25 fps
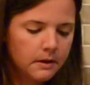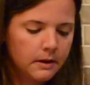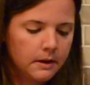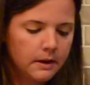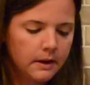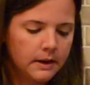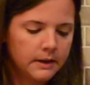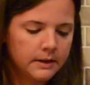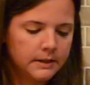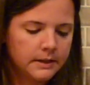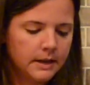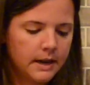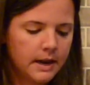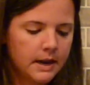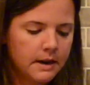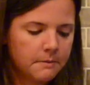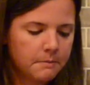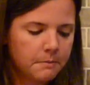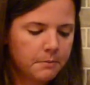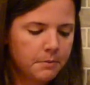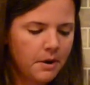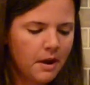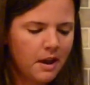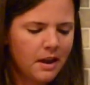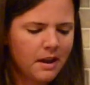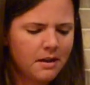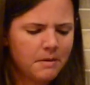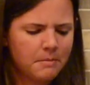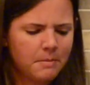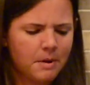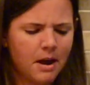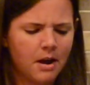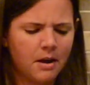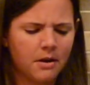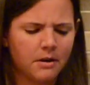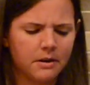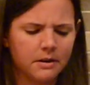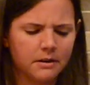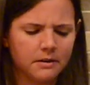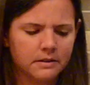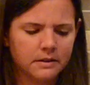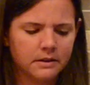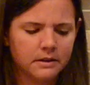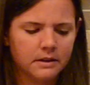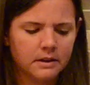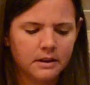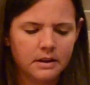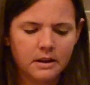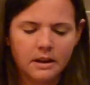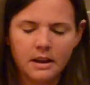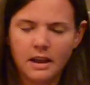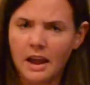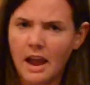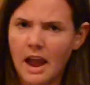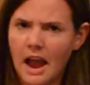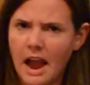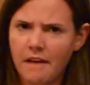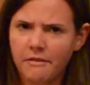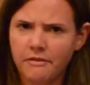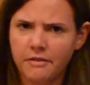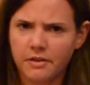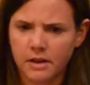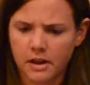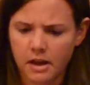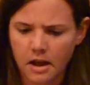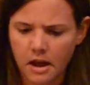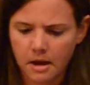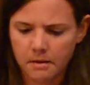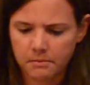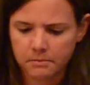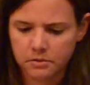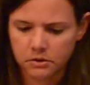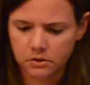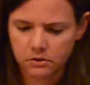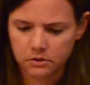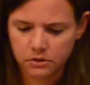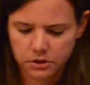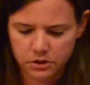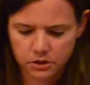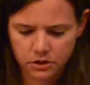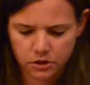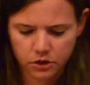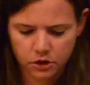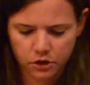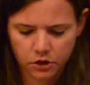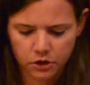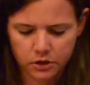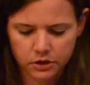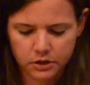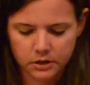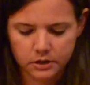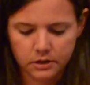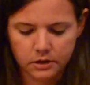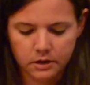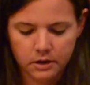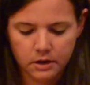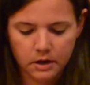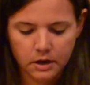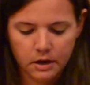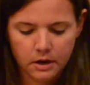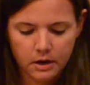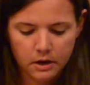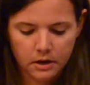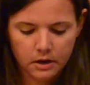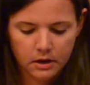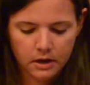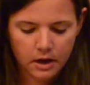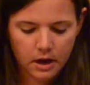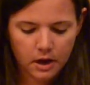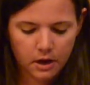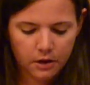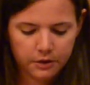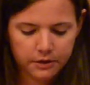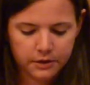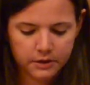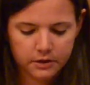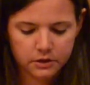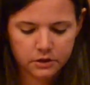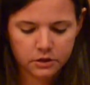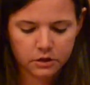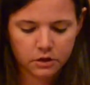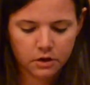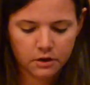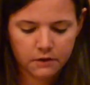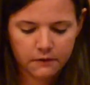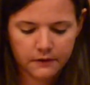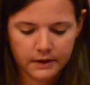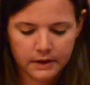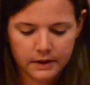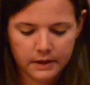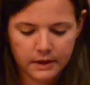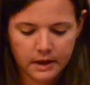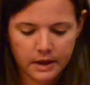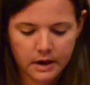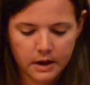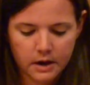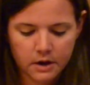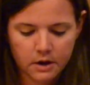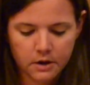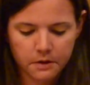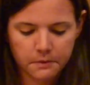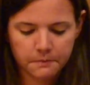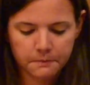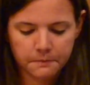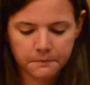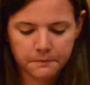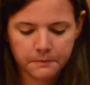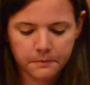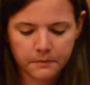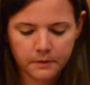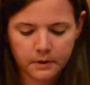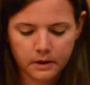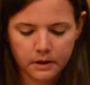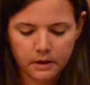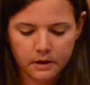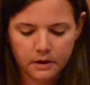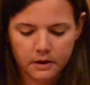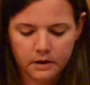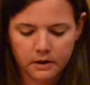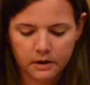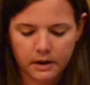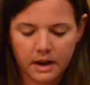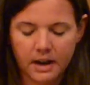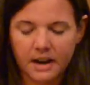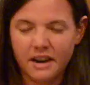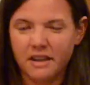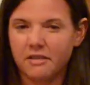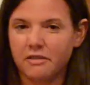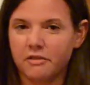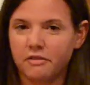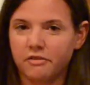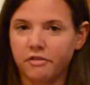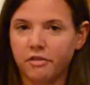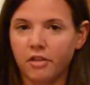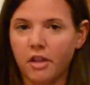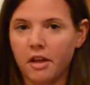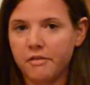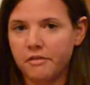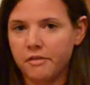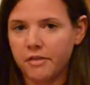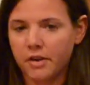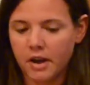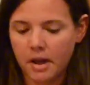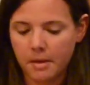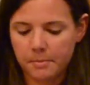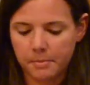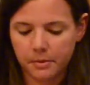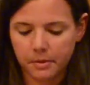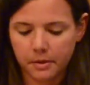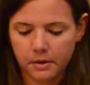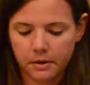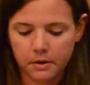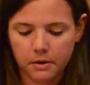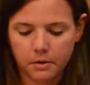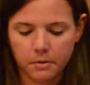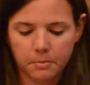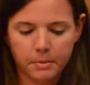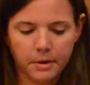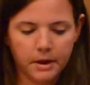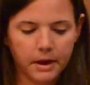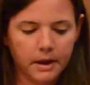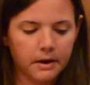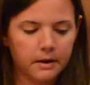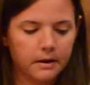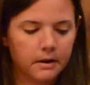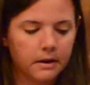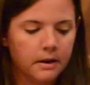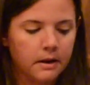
and take probably about half a cup, so just a good healthy serving there. Kind of fluff it up a little bit.